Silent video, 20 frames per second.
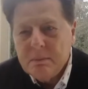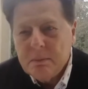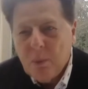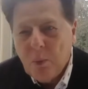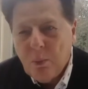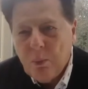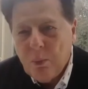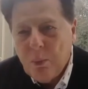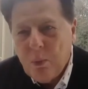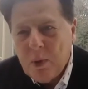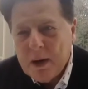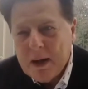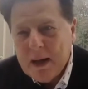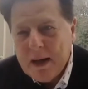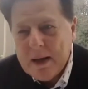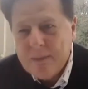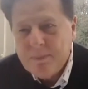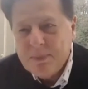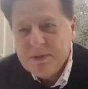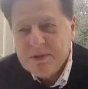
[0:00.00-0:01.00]
What
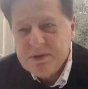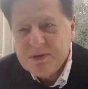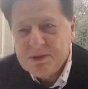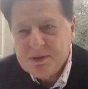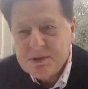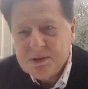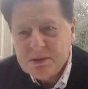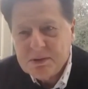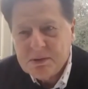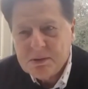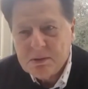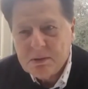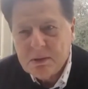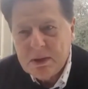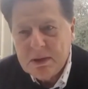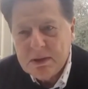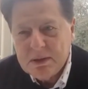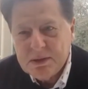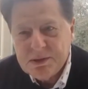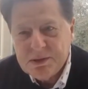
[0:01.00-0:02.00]
happens
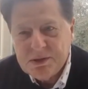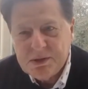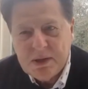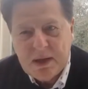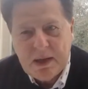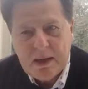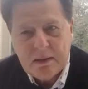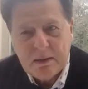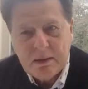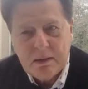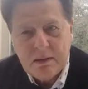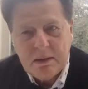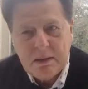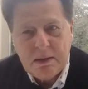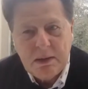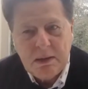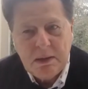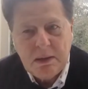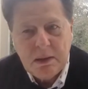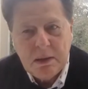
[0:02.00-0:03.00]
is that
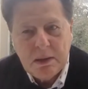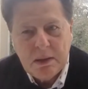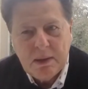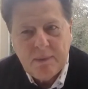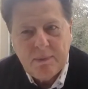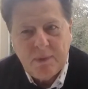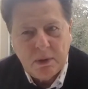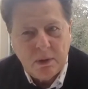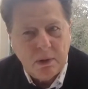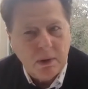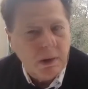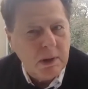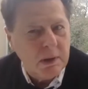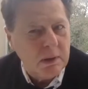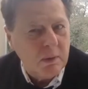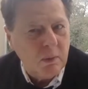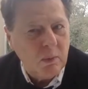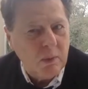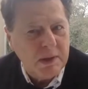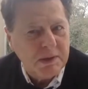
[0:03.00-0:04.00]
if you look at
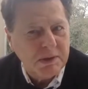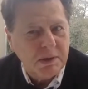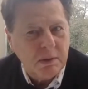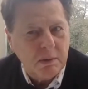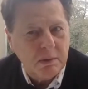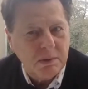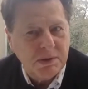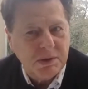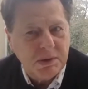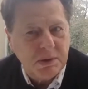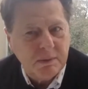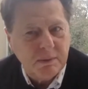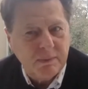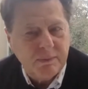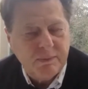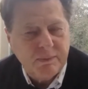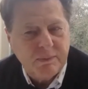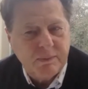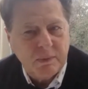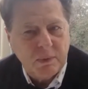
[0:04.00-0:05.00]
the west coast of
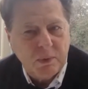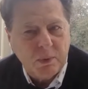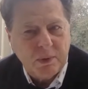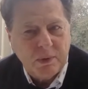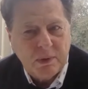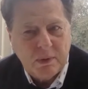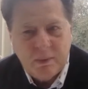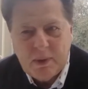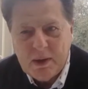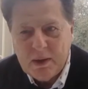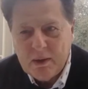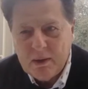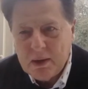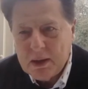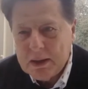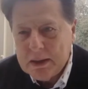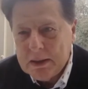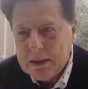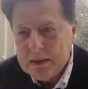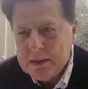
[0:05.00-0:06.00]
North
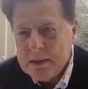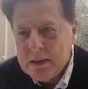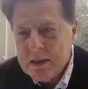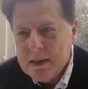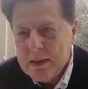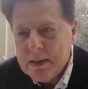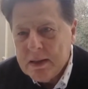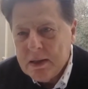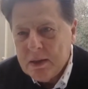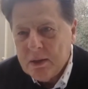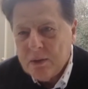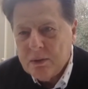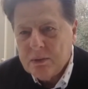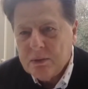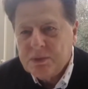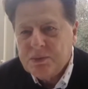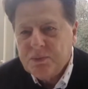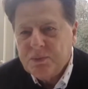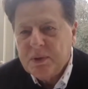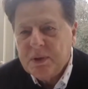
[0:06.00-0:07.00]
America,
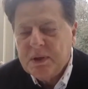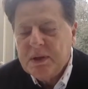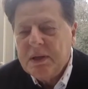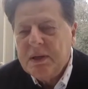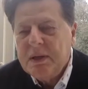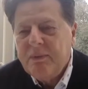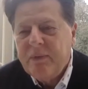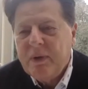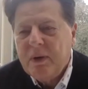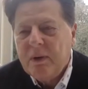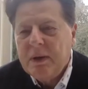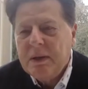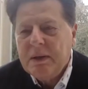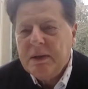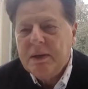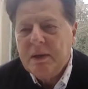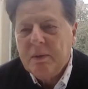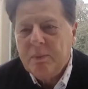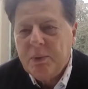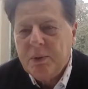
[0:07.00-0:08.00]
there's really very
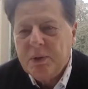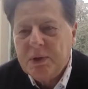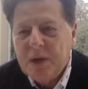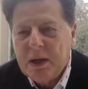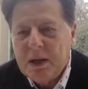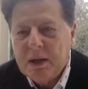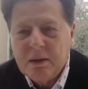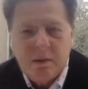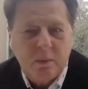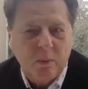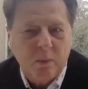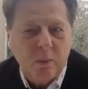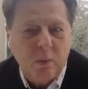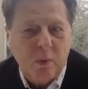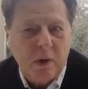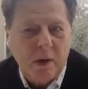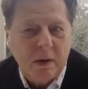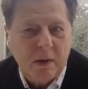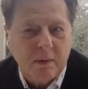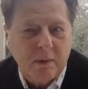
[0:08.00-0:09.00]
little protected
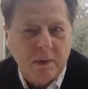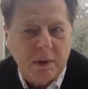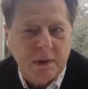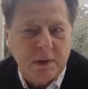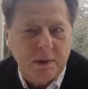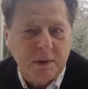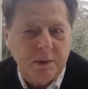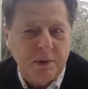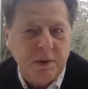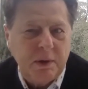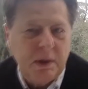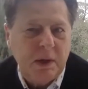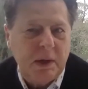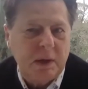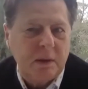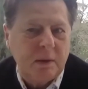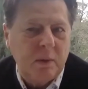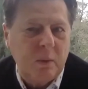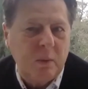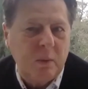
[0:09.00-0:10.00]
water until you get to